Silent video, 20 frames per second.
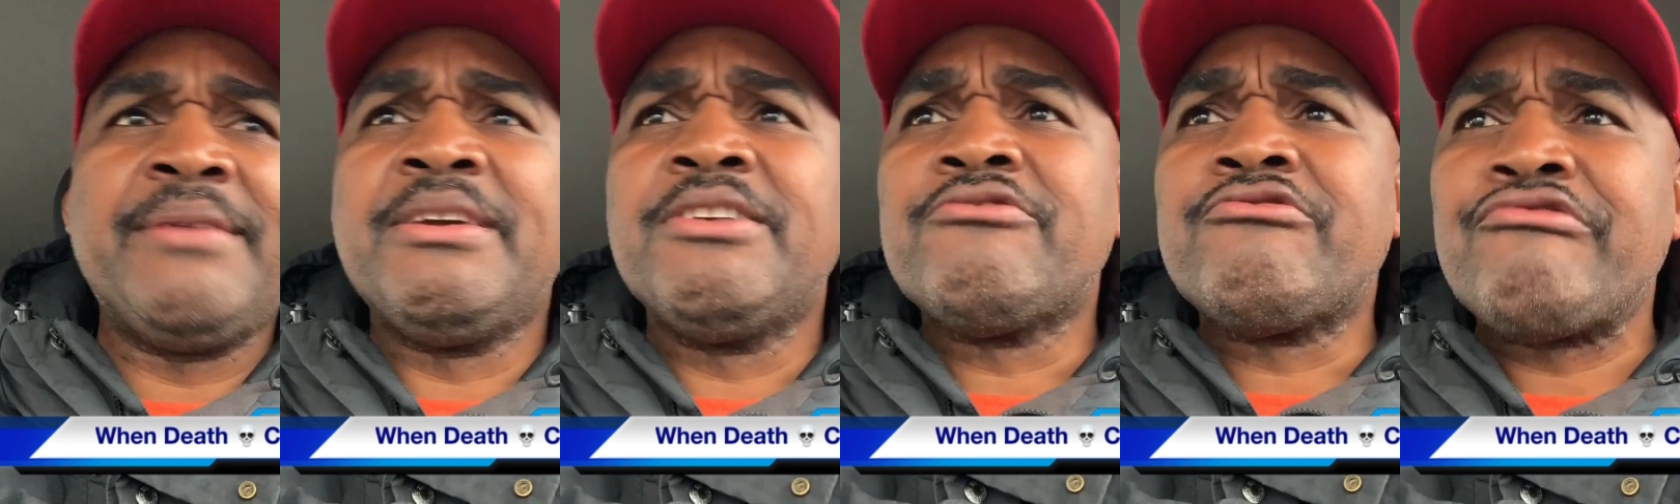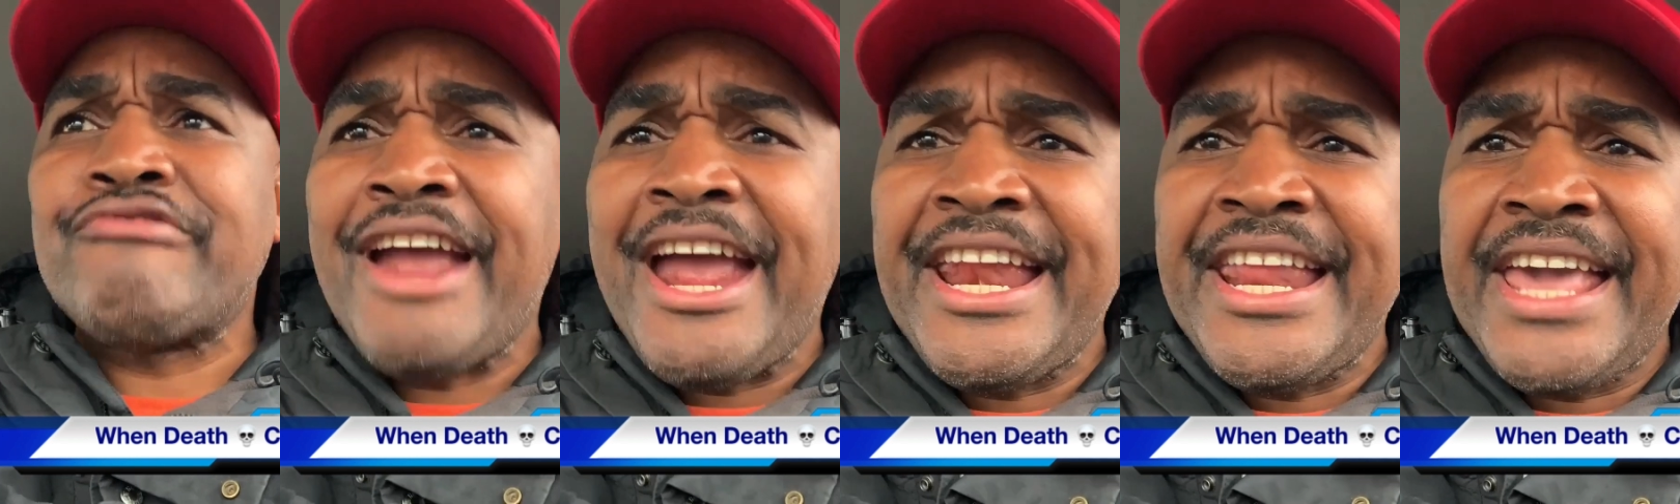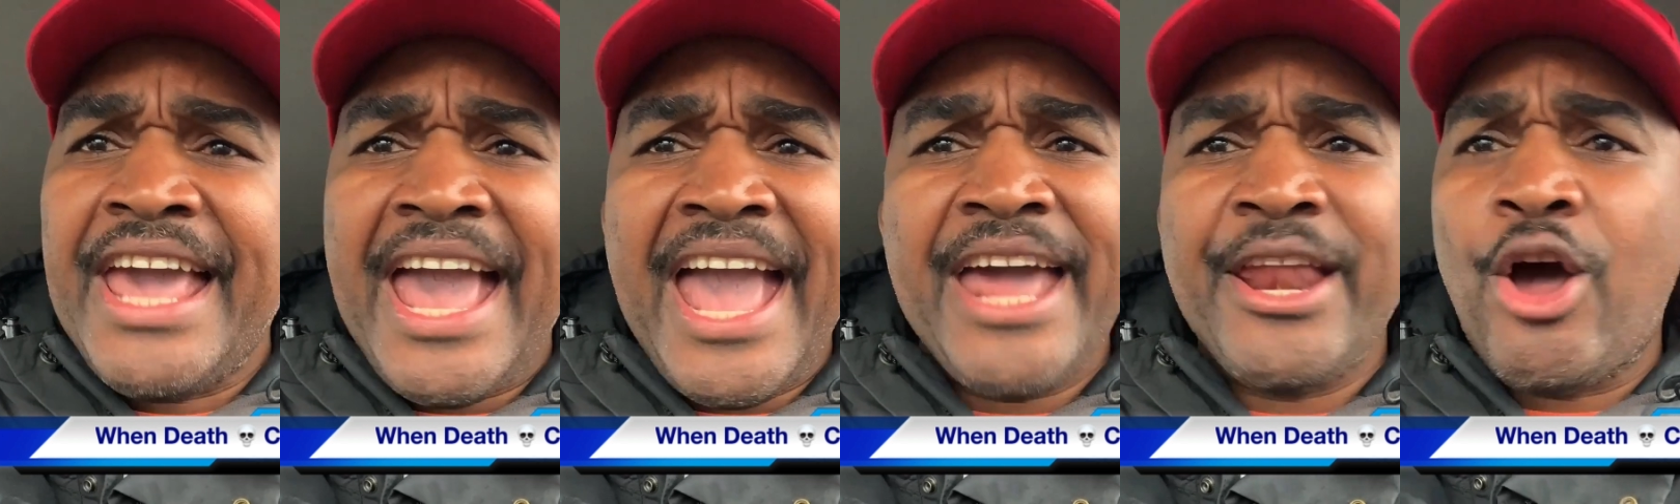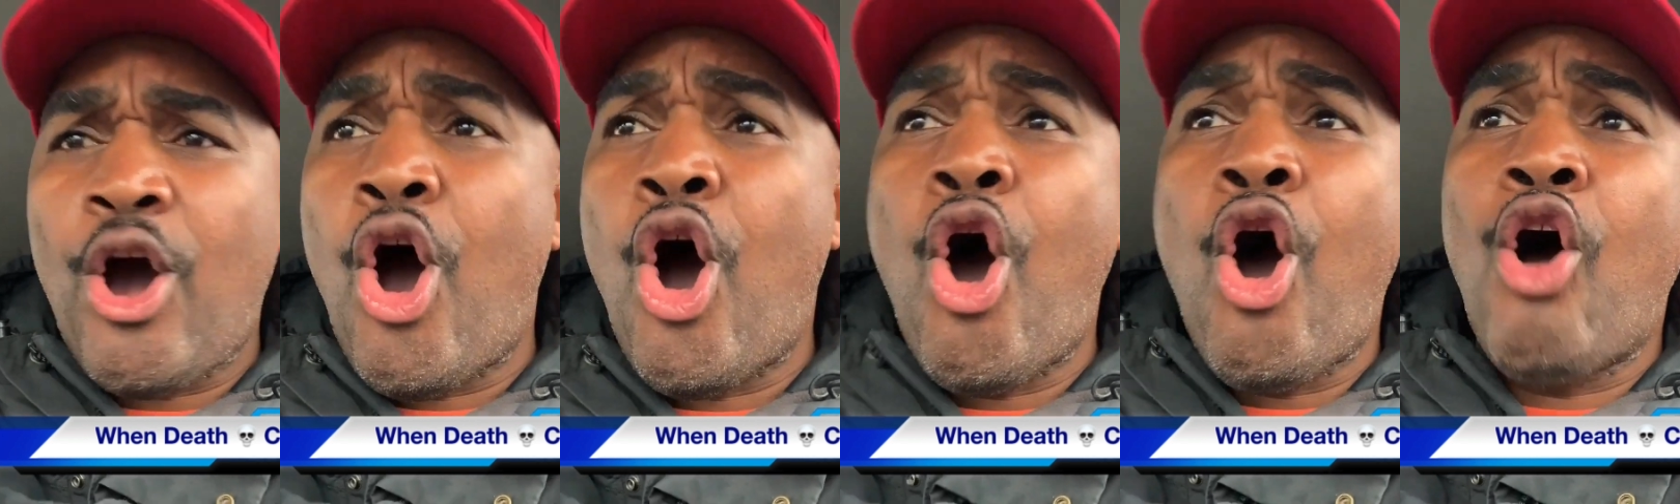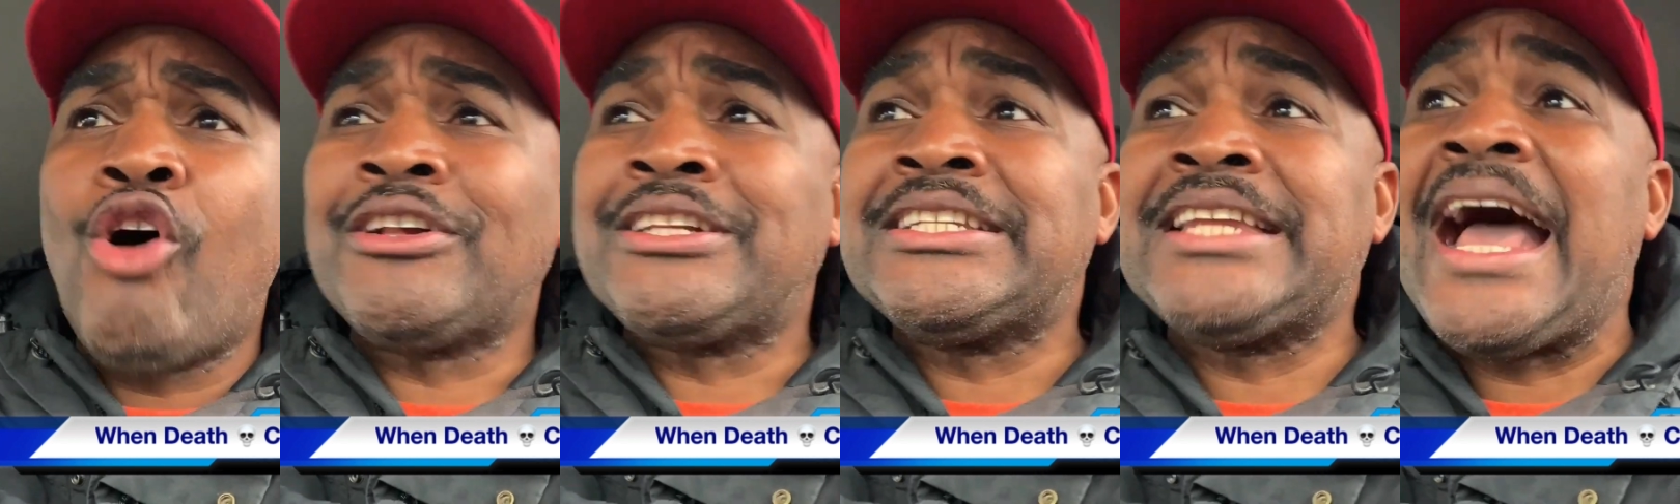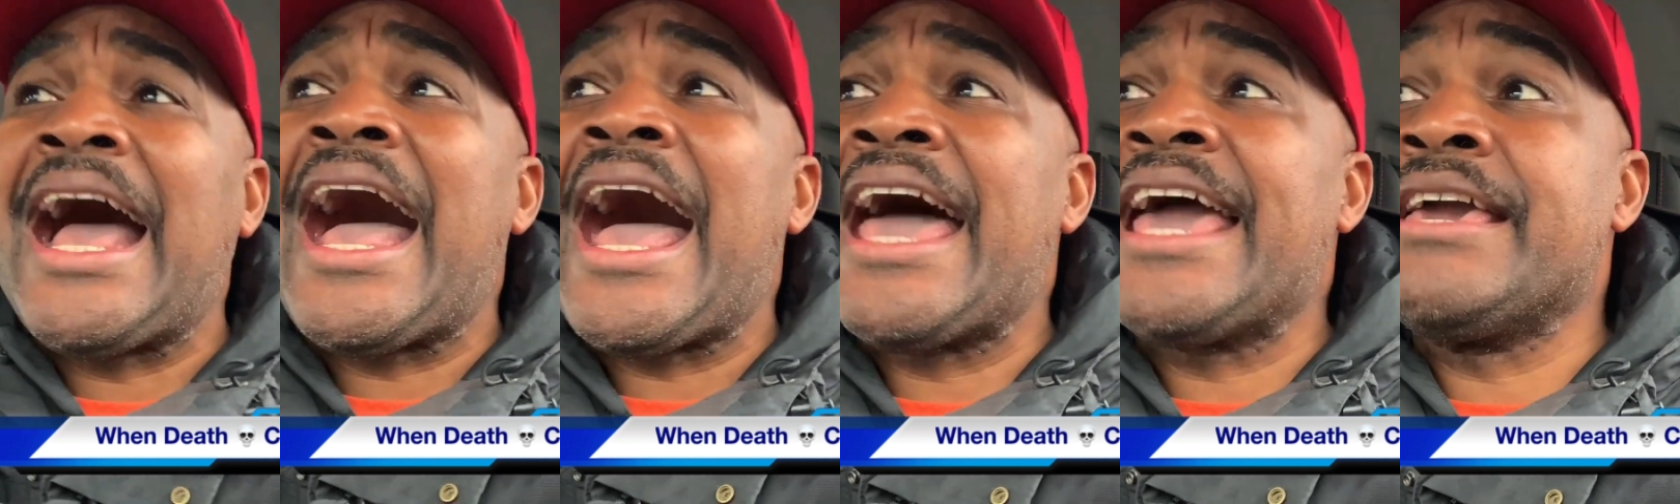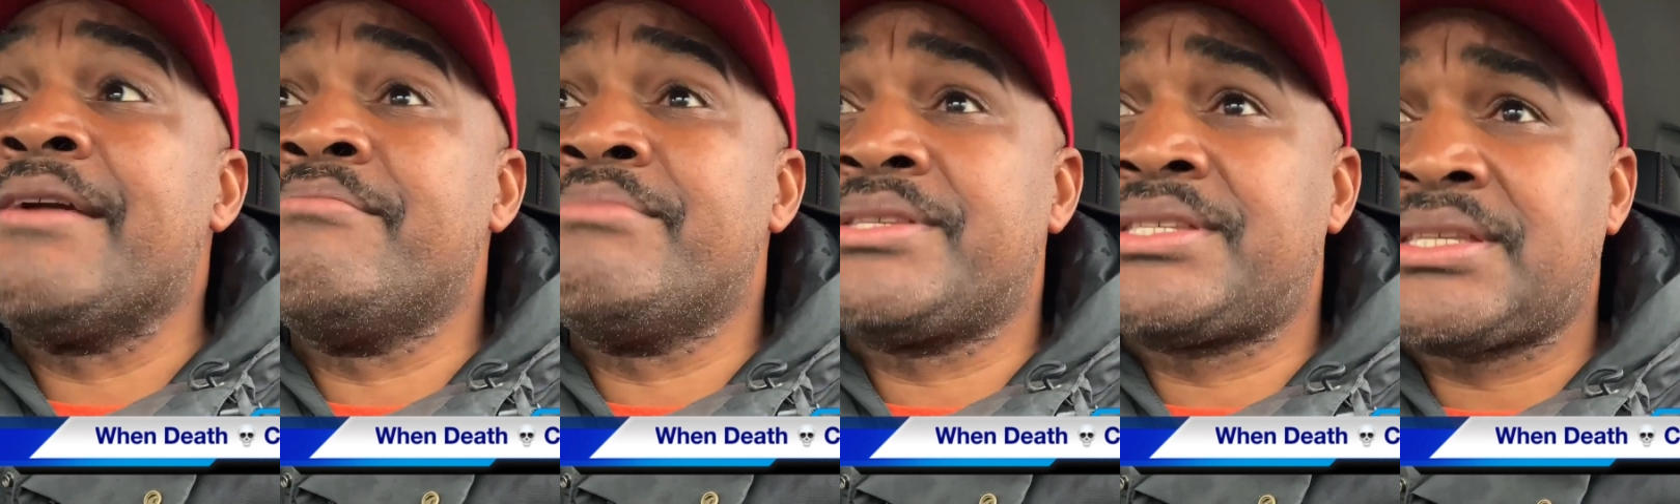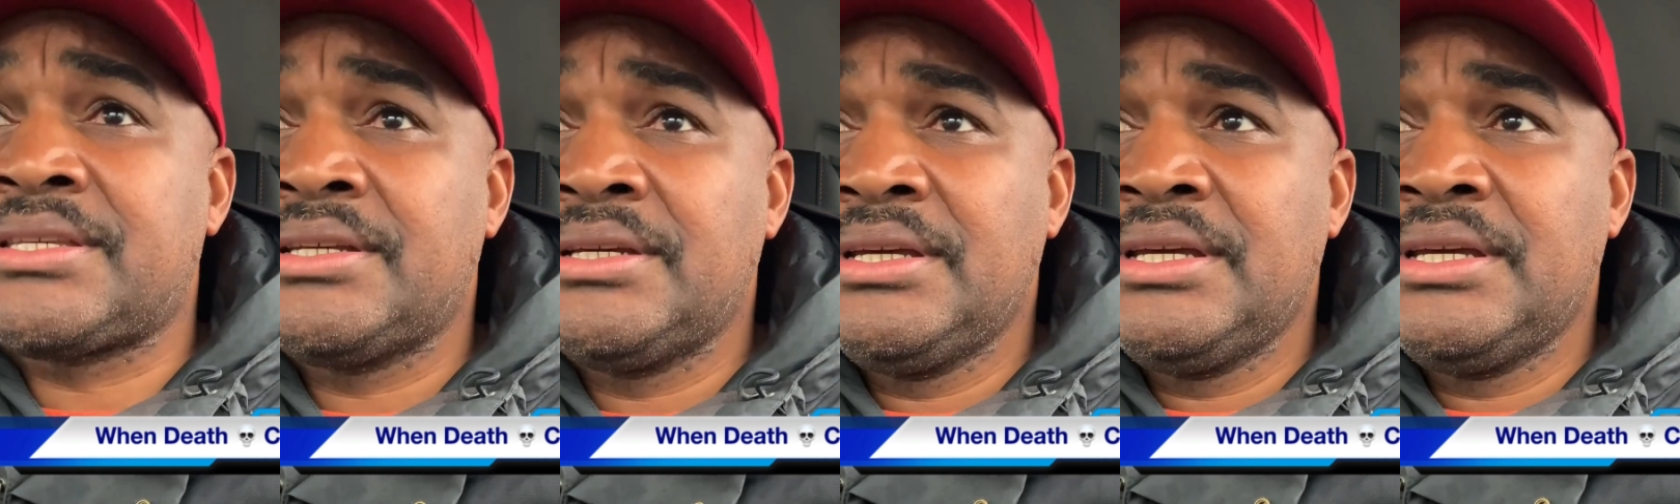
ready at all times.